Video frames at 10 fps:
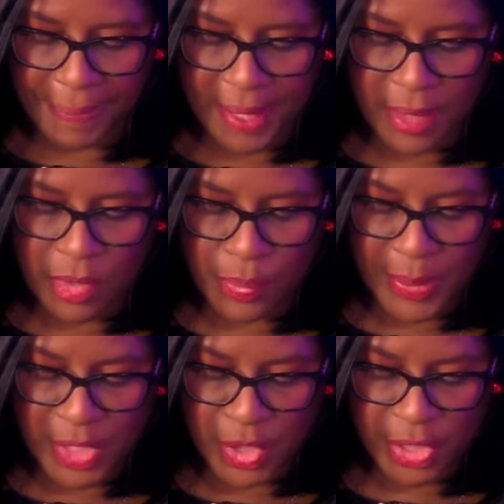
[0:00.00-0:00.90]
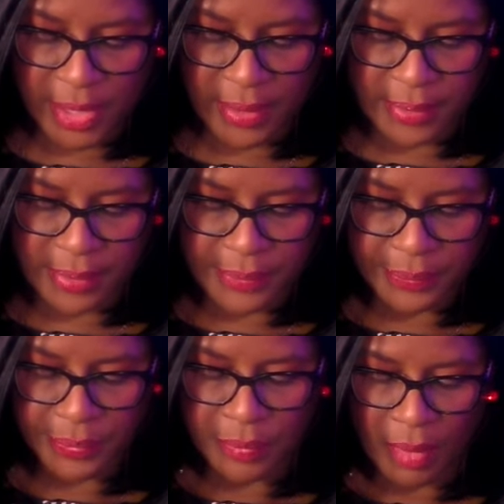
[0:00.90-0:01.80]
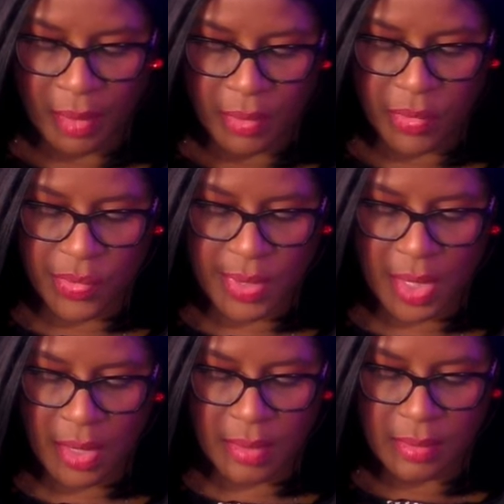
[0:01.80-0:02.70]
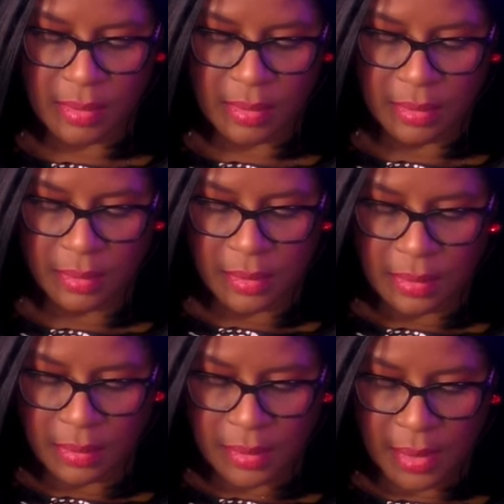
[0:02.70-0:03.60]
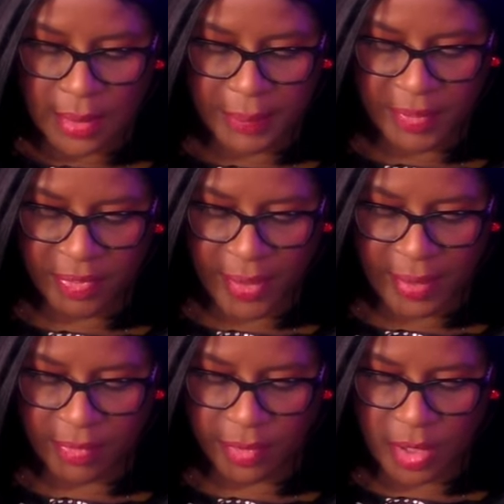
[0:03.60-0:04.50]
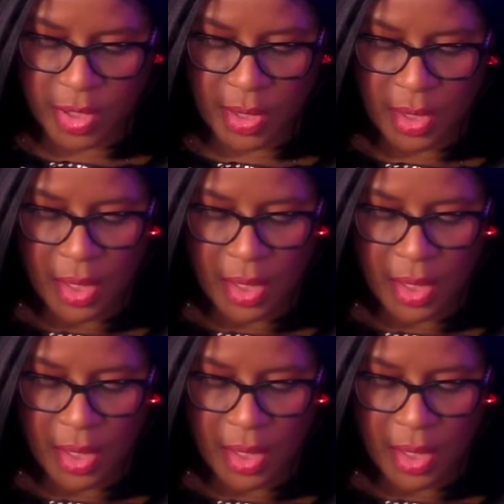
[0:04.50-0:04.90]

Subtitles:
And you mentioned it. You said, let me find it first.